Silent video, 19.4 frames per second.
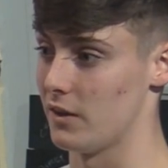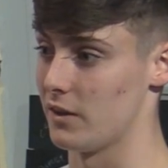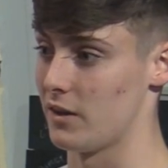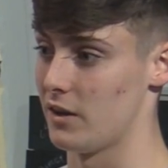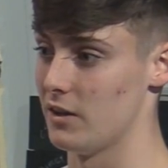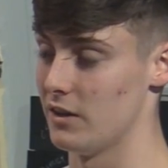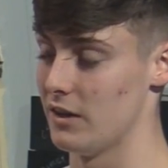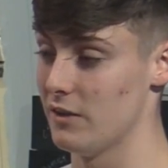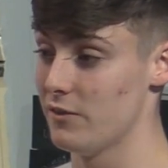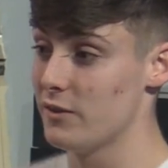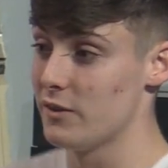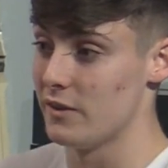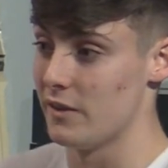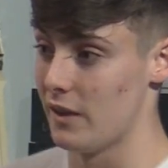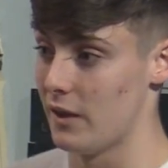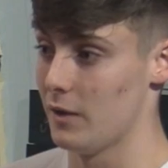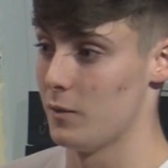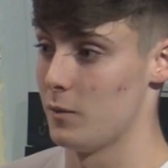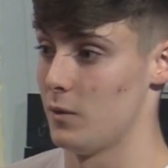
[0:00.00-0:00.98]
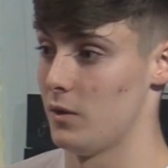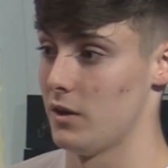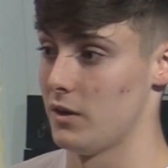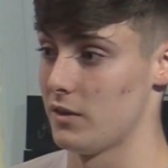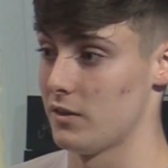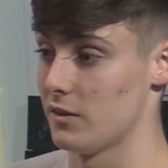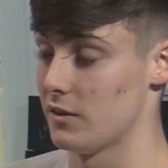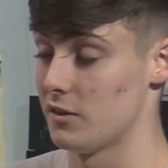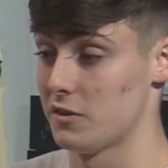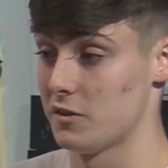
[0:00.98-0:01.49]
Like even now,
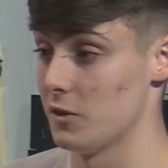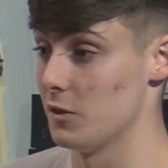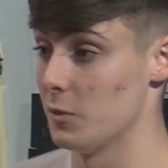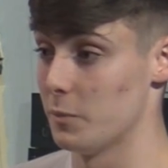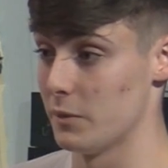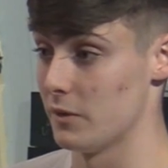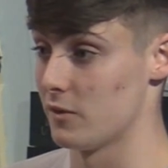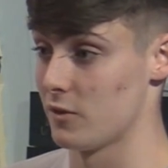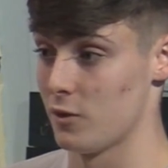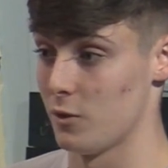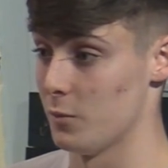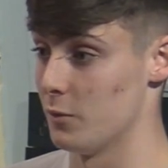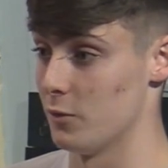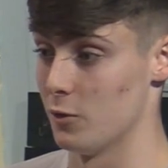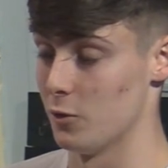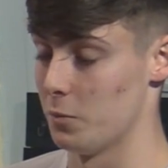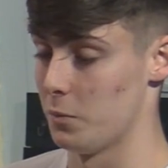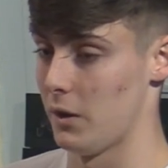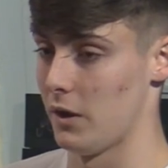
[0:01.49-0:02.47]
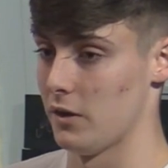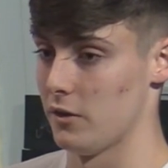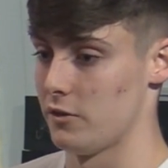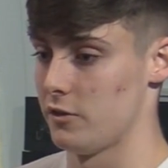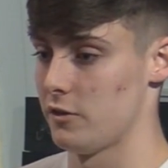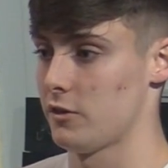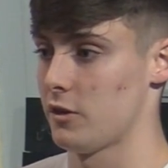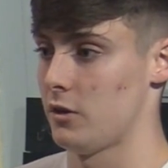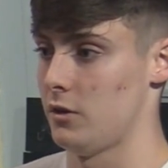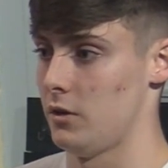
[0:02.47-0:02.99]
like there's still bits coming up, and
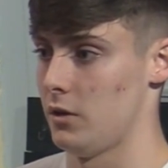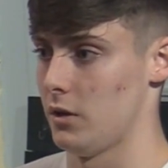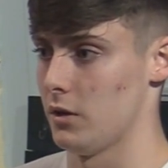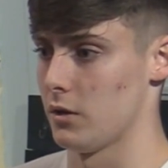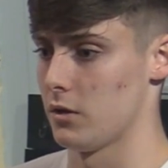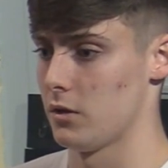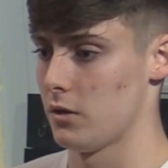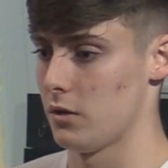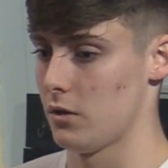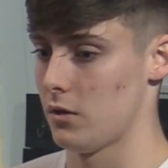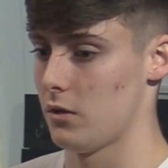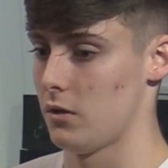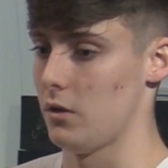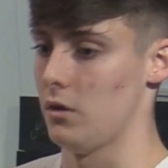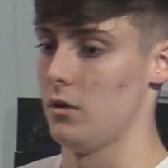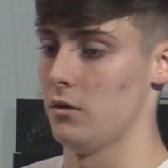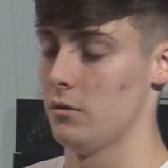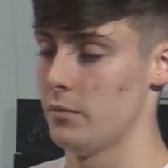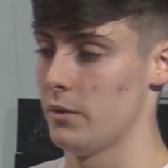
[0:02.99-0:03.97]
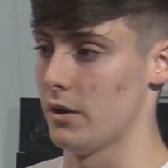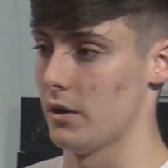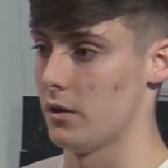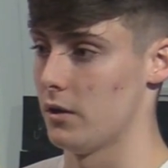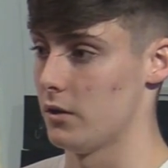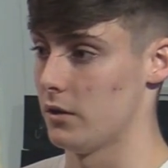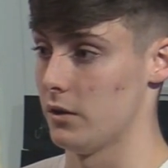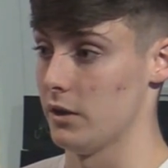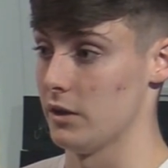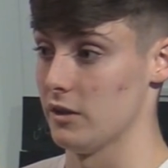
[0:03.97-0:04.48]
it's just kind of like, oh my
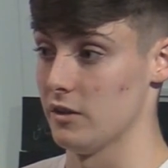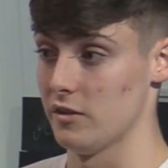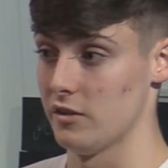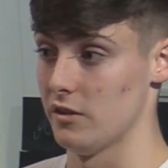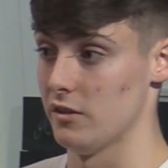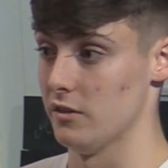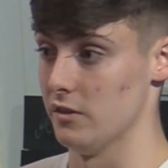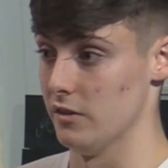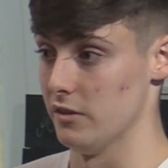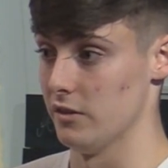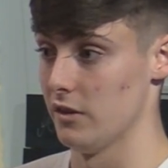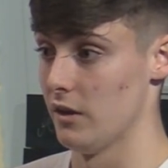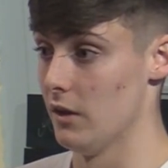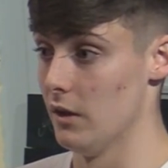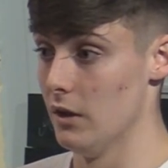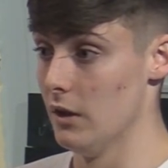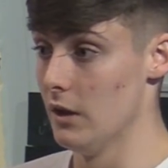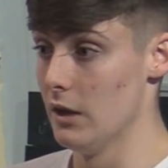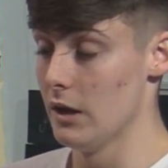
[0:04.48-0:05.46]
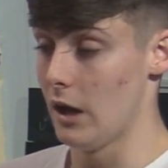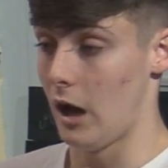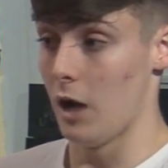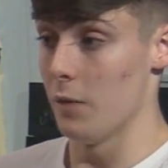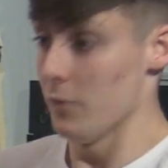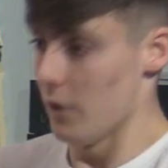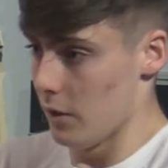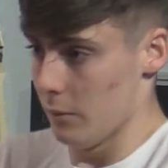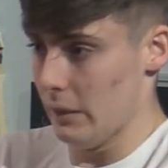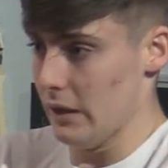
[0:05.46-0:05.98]
god, like this is.
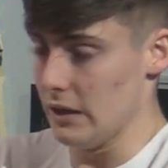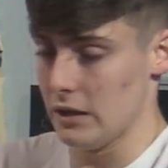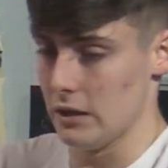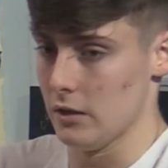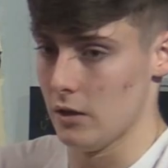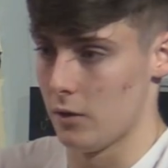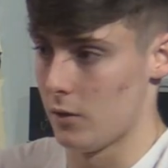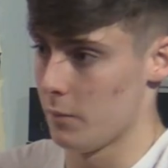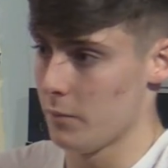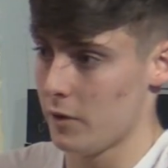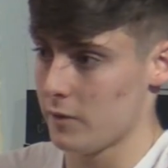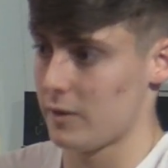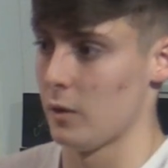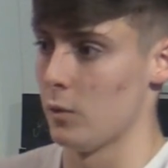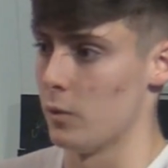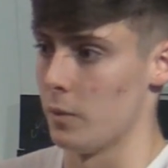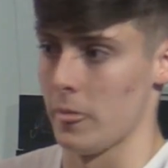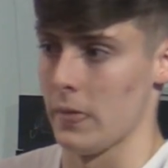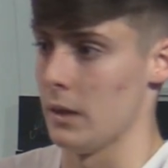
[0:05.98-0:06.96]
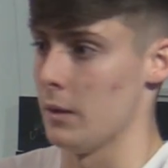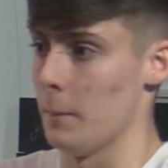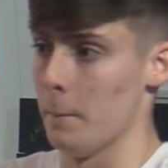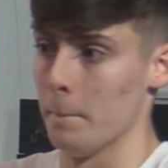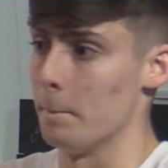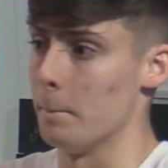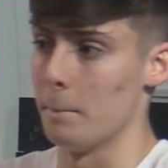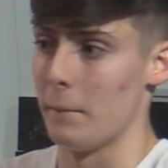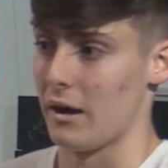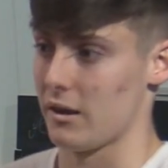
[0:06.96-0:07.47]
I'm not making, I'm not doing
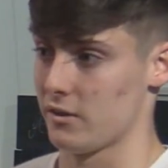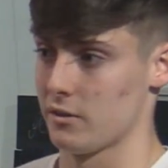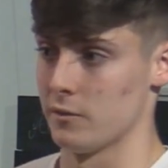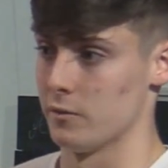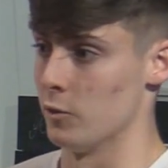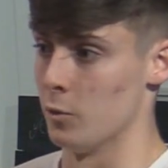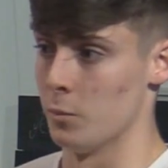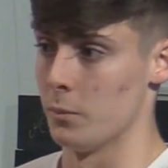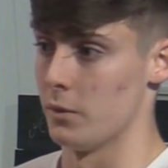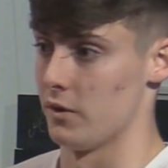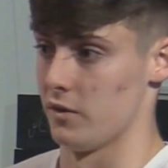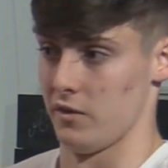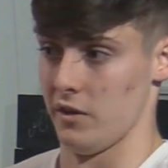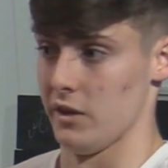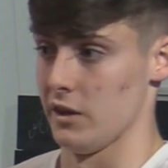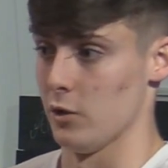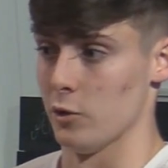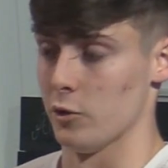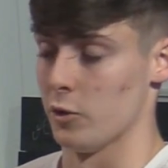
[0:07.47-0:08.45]
massive numbers like.